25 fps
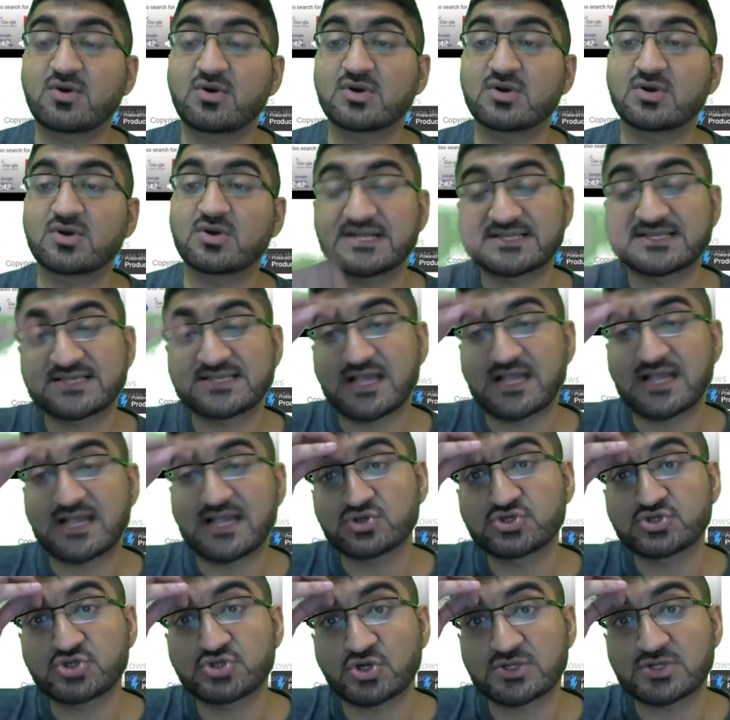because that's
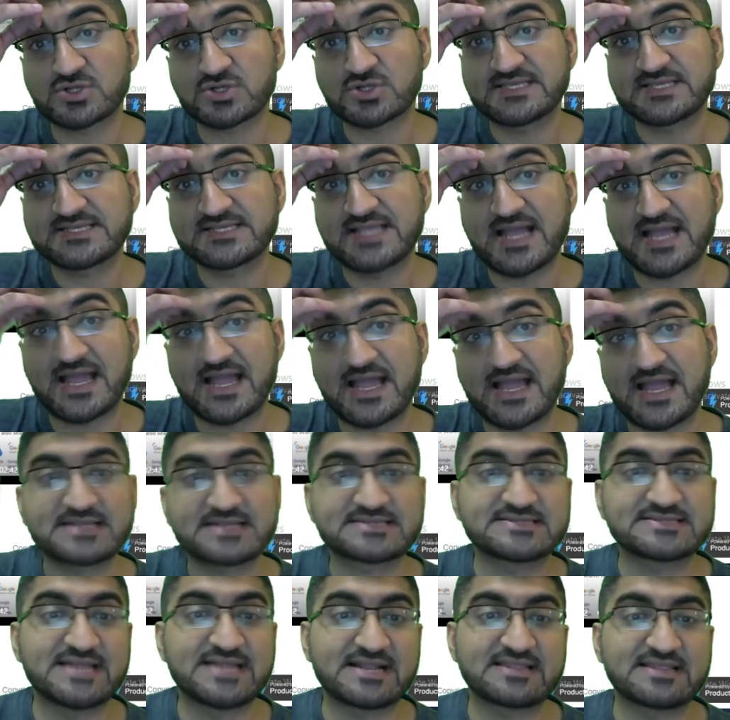how short this guy
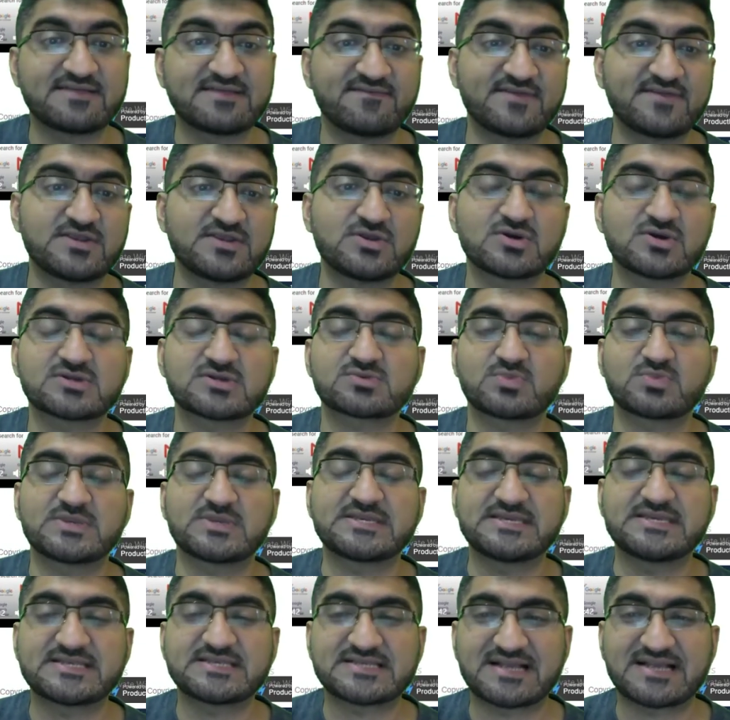has done the videos,
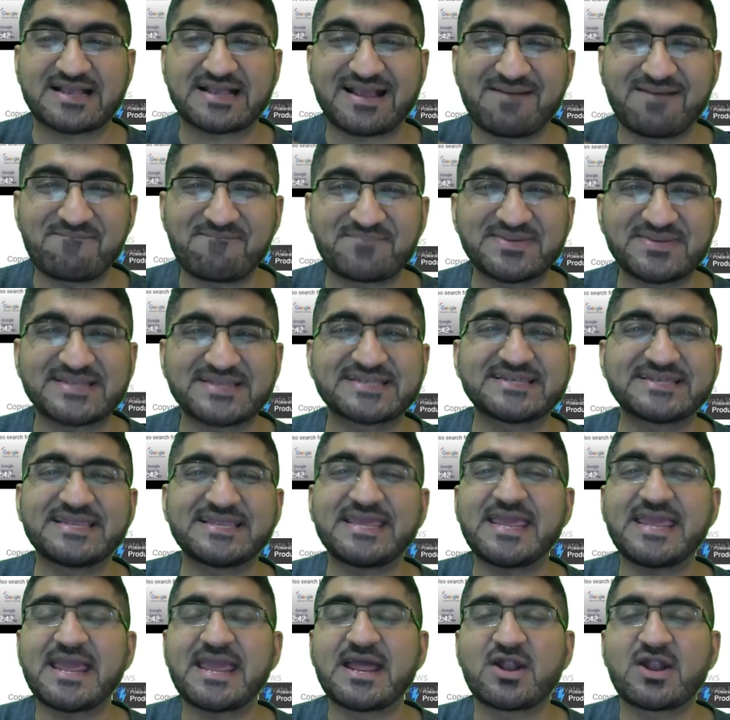which is a
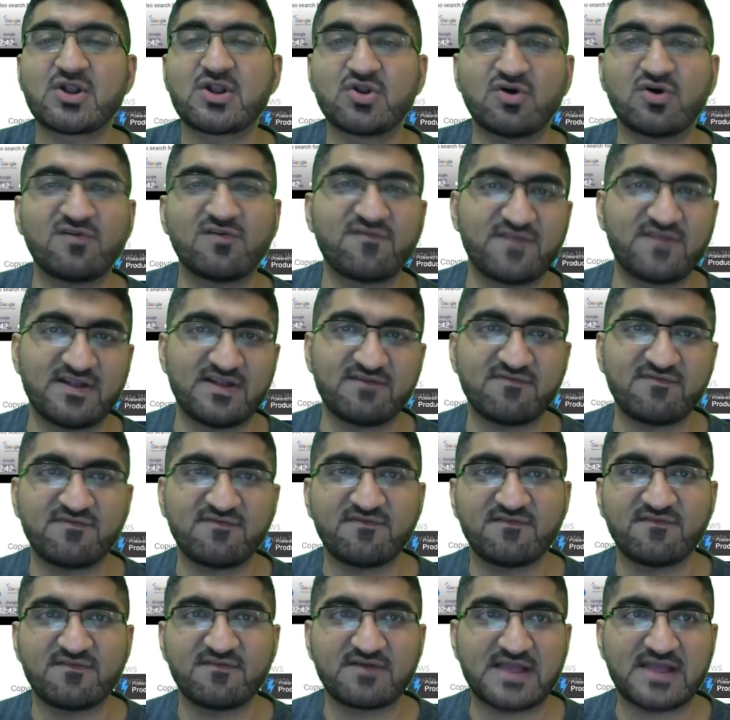completely no
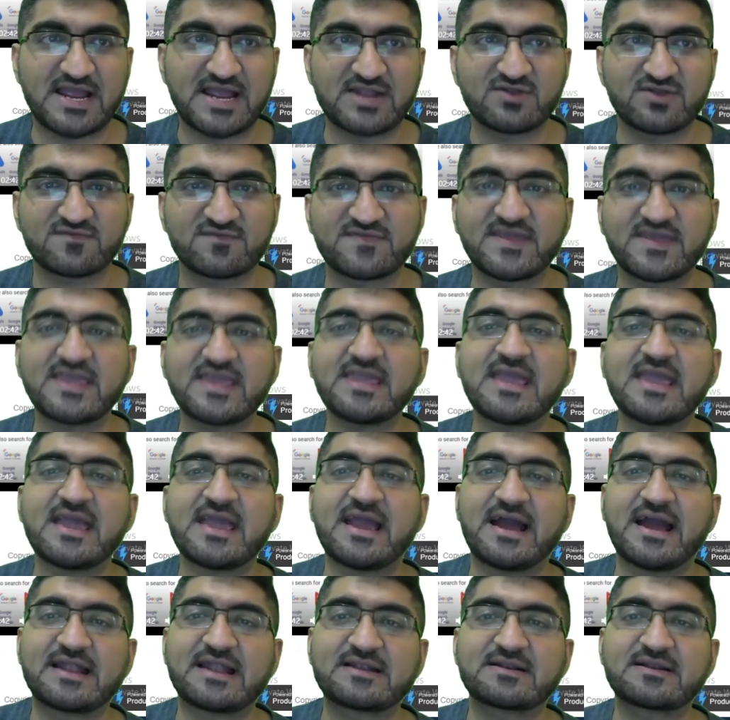fluff kind of thing,
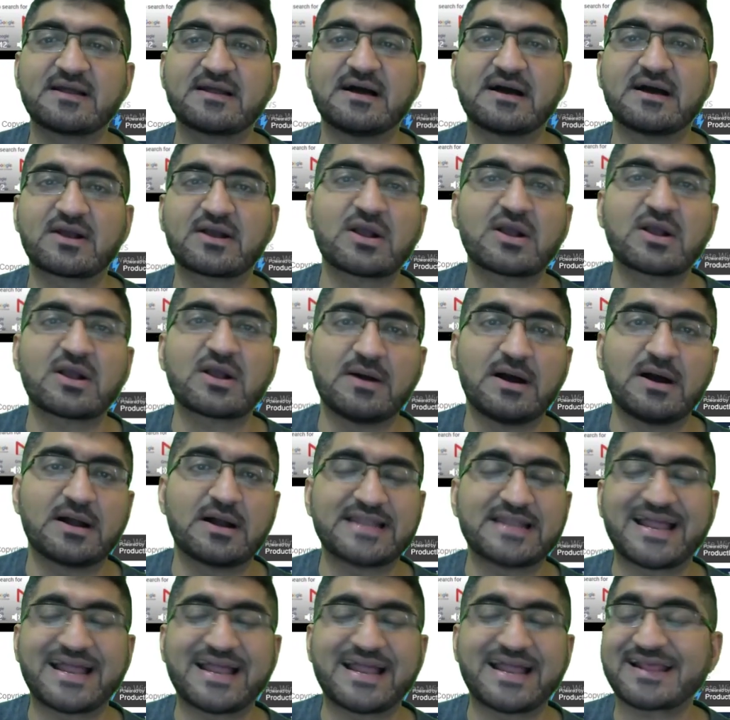and
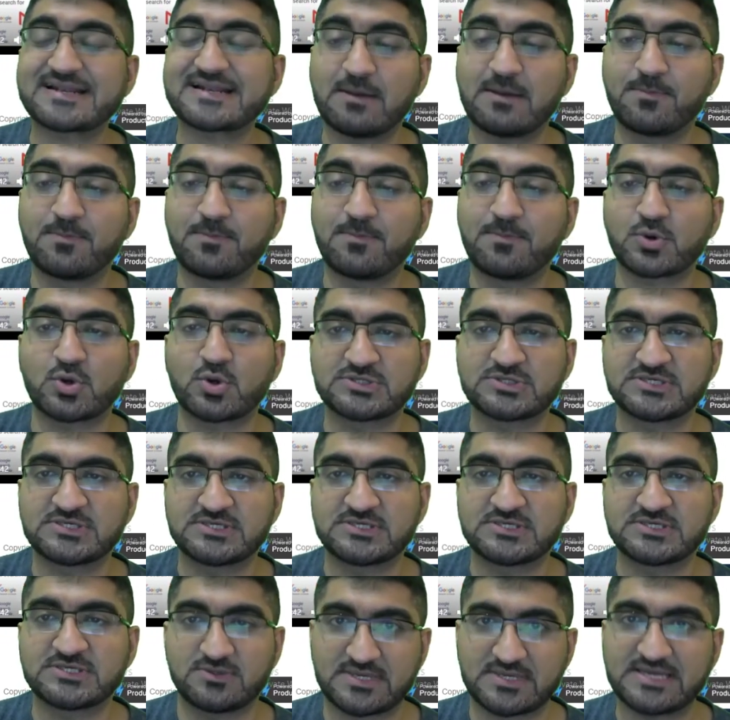a direct approach.